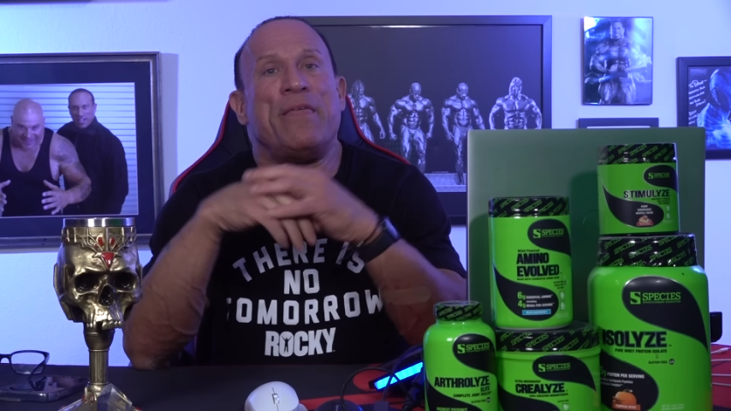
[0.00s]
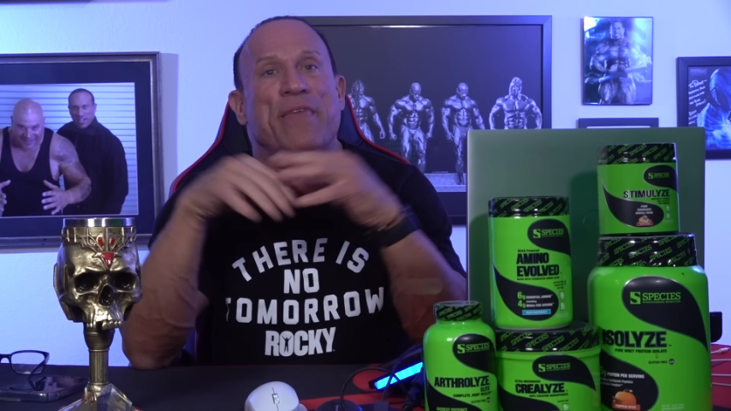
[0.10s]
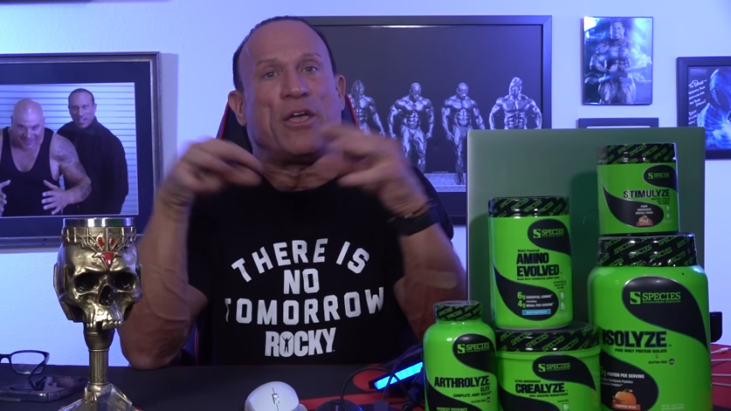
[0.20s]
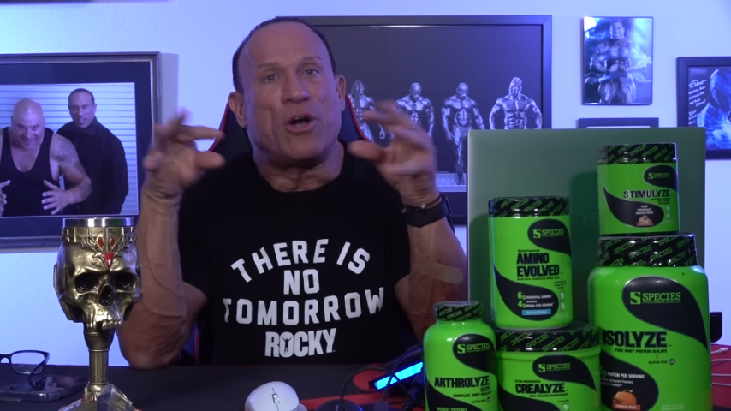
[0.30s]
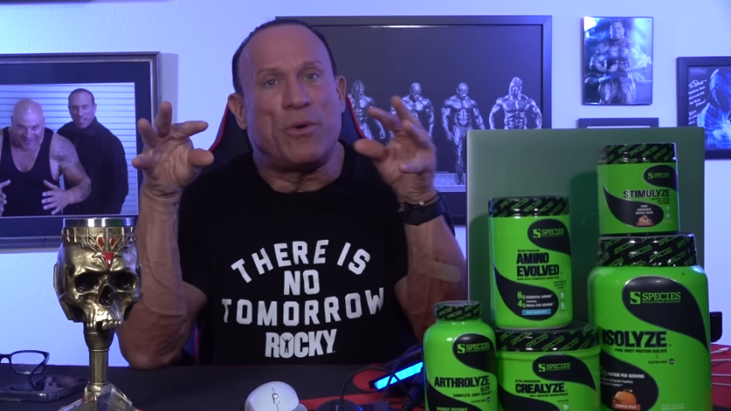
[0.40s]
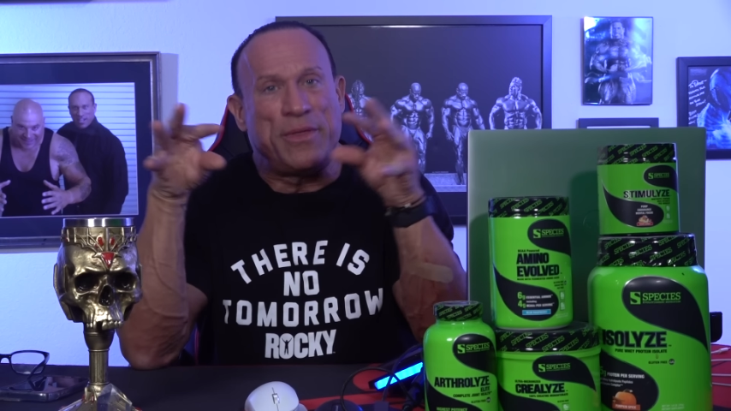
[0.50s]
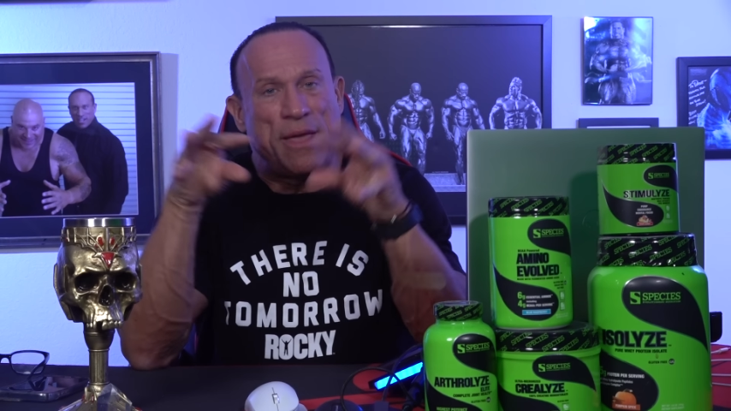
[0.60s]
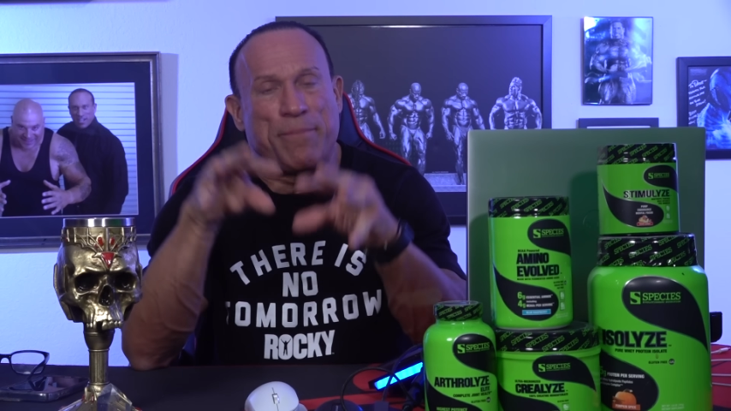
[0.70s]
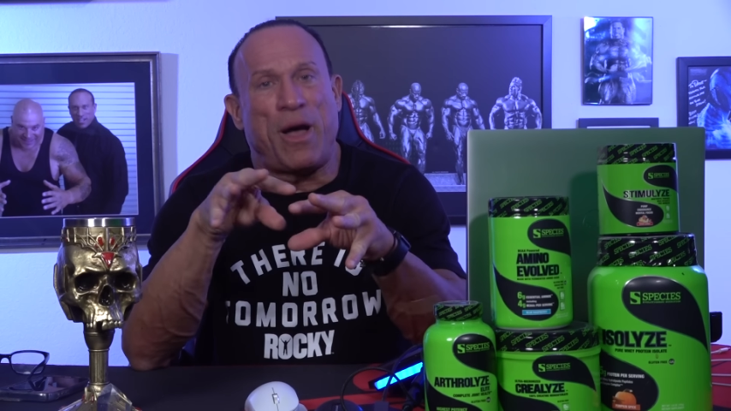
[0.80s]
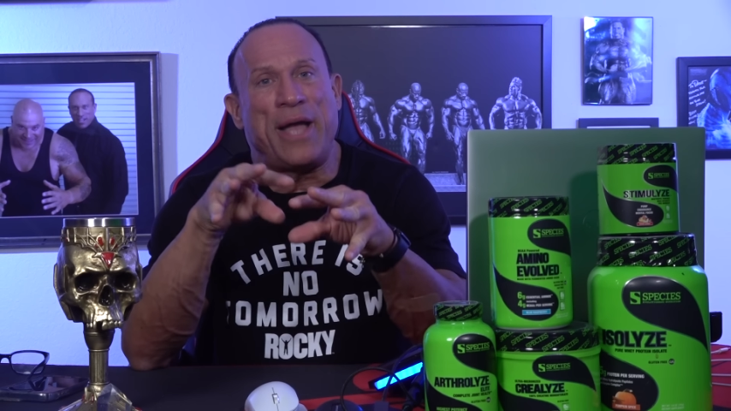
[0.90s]
They go and they
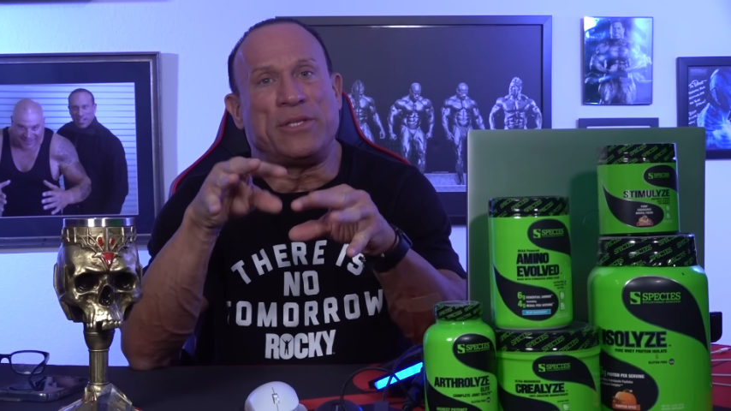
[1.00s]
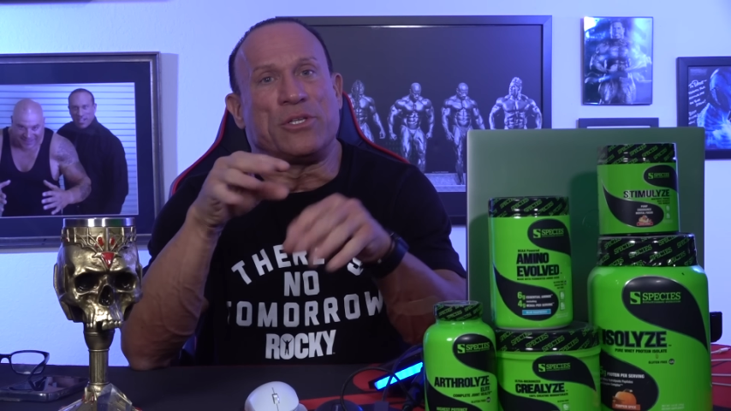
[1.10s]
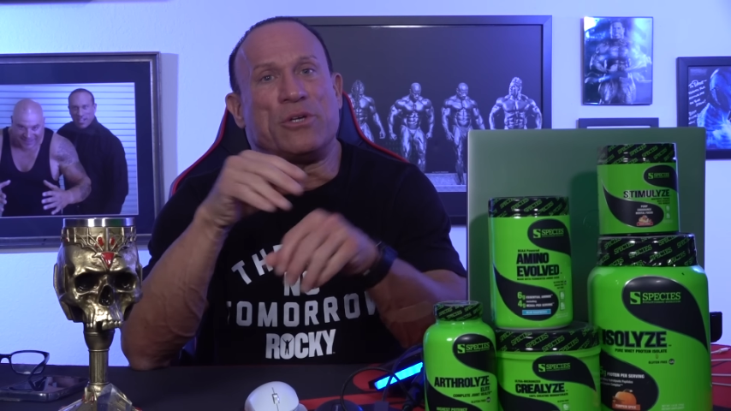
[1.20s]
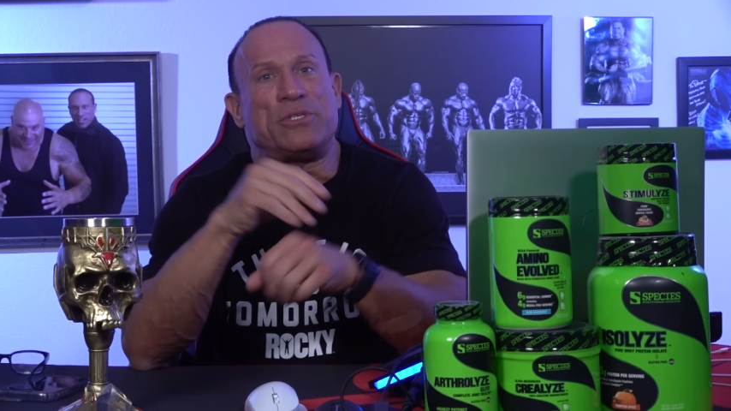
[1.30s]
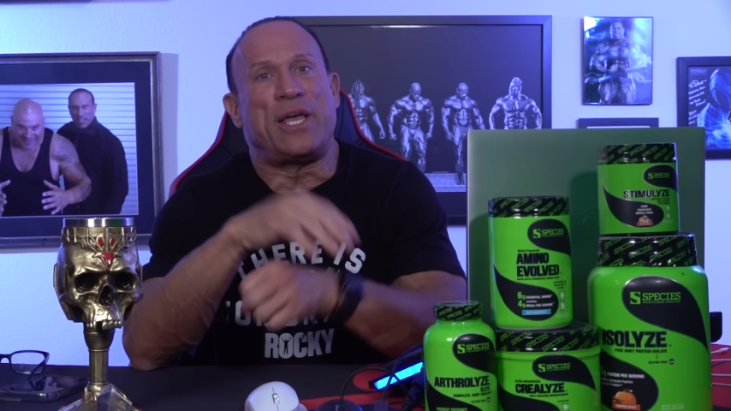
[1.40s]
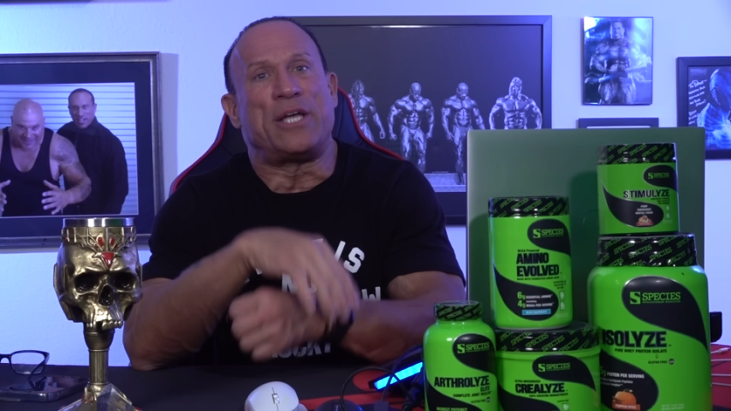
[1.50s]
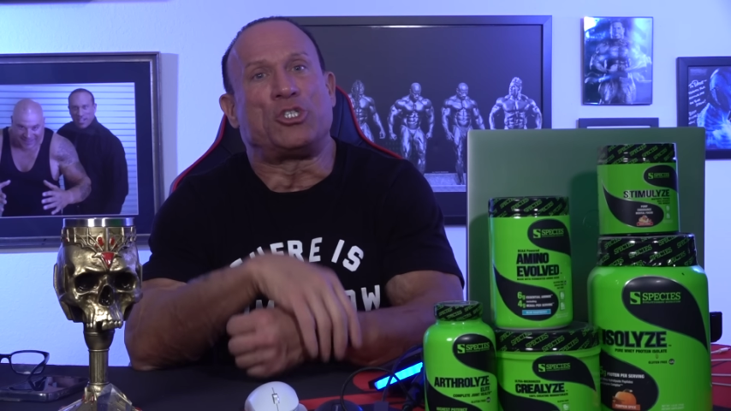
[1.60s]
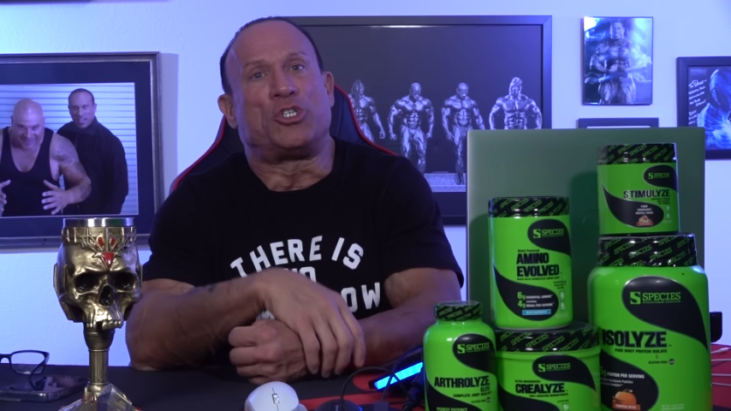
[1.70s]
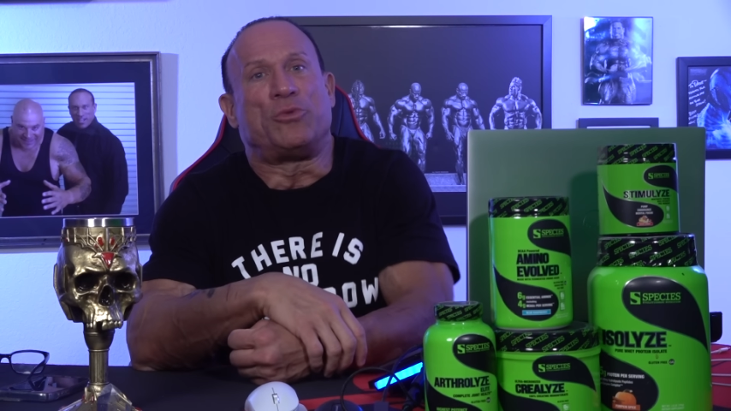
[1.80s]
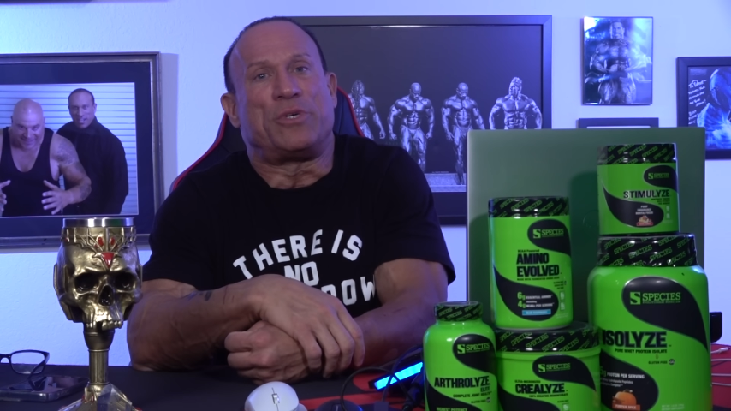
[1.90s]
bind to those
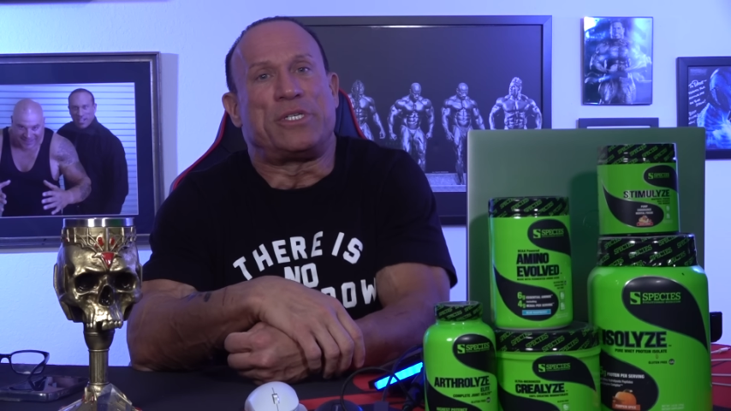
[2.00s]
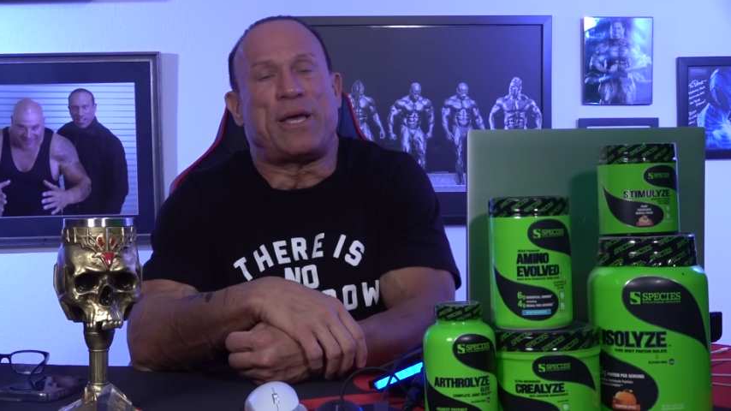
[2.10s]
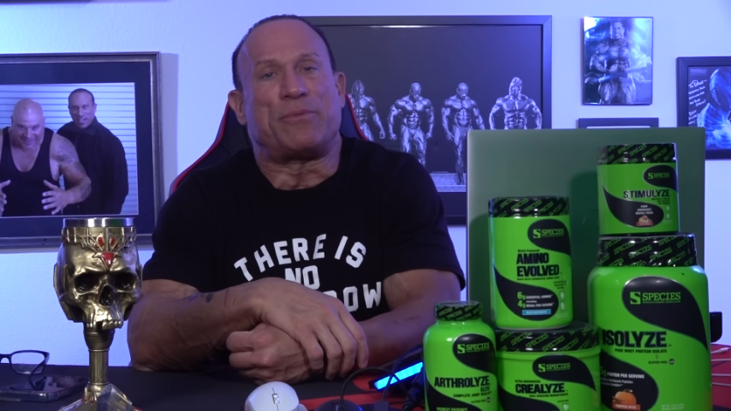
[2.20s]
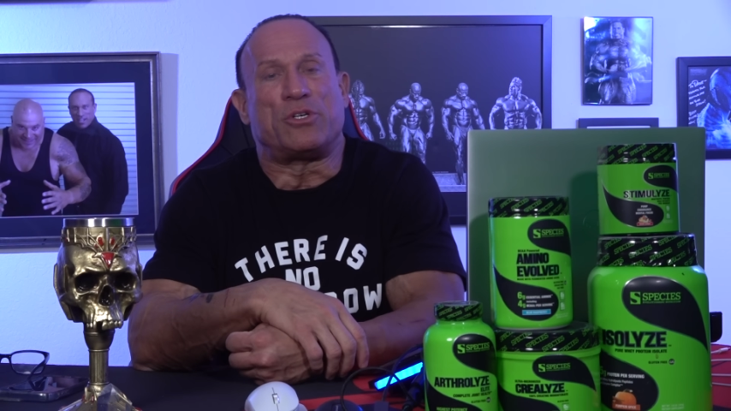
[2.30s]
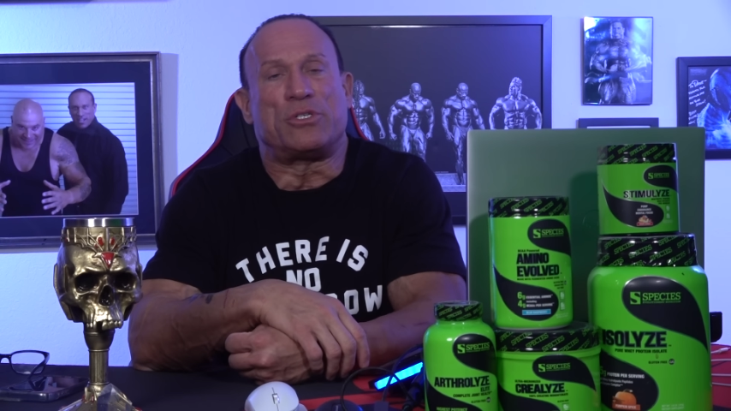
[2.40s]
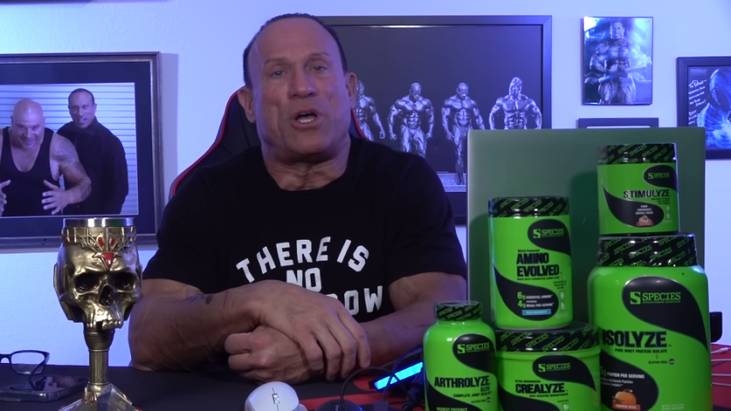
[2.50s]
androgen receptors